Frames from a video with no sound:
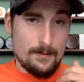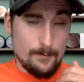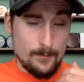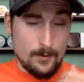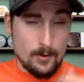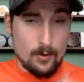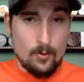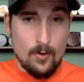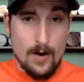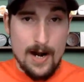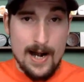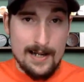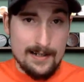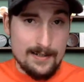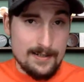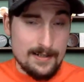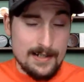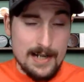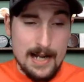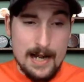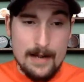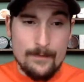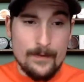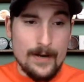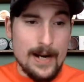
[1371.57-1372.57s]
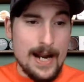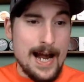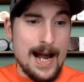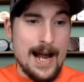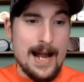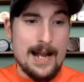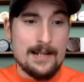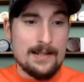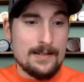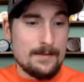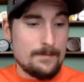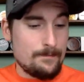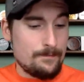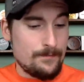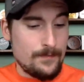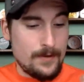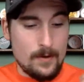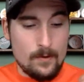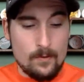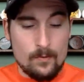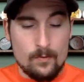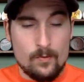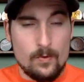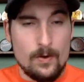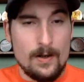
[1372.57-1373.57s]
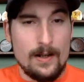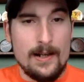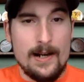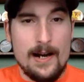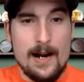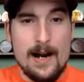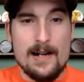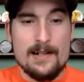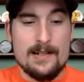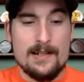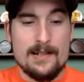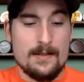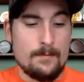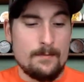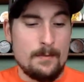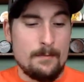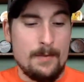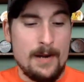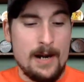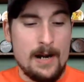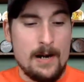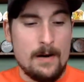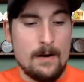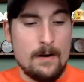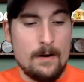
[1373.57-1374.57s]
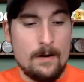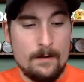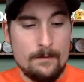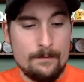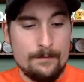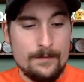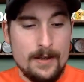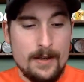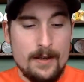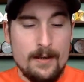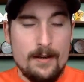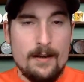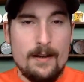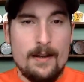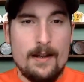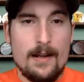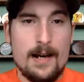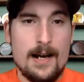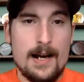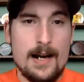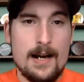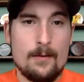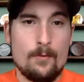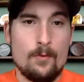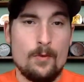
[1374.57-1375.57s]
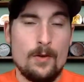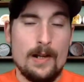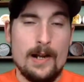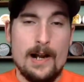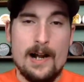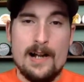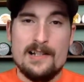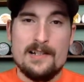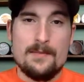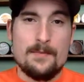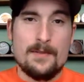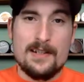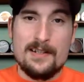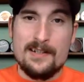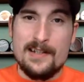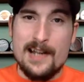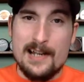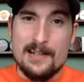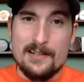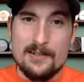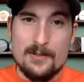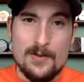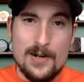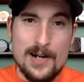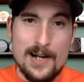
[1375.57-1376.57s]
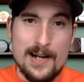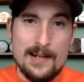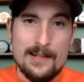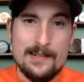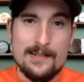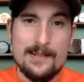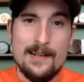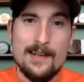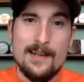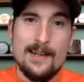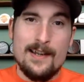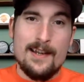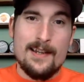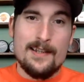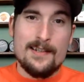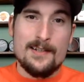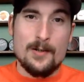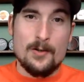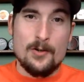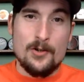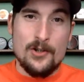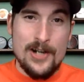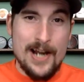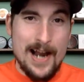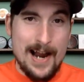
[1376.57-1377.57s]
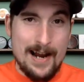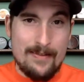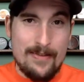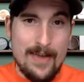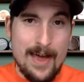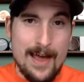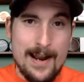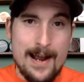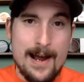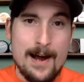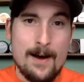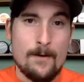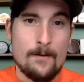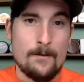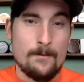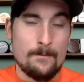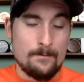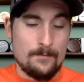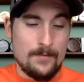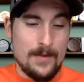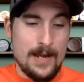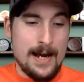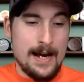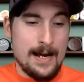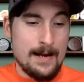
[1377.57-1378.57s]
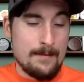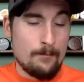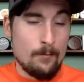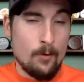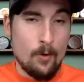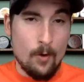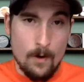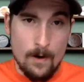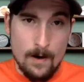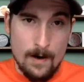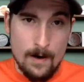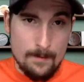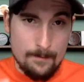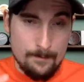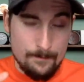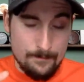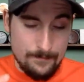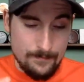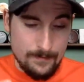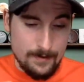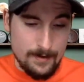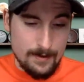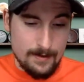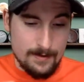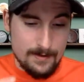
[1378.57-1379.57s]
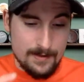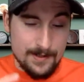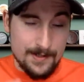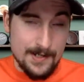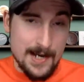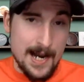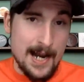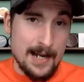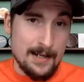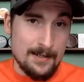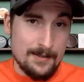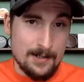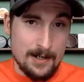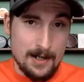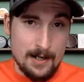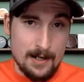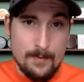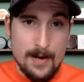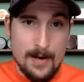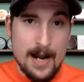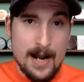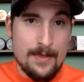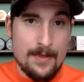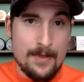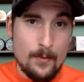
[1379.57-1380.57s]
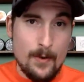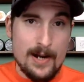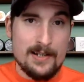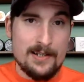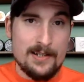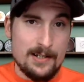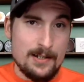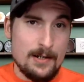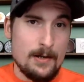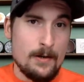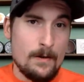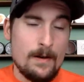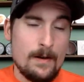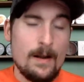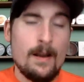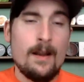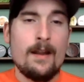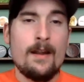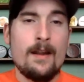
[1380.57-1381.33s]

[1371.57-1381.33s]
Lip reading: Great stuff, guys. Really awesome apparel, really awesome accessories. So check that out. More designs are going to be on the way soon.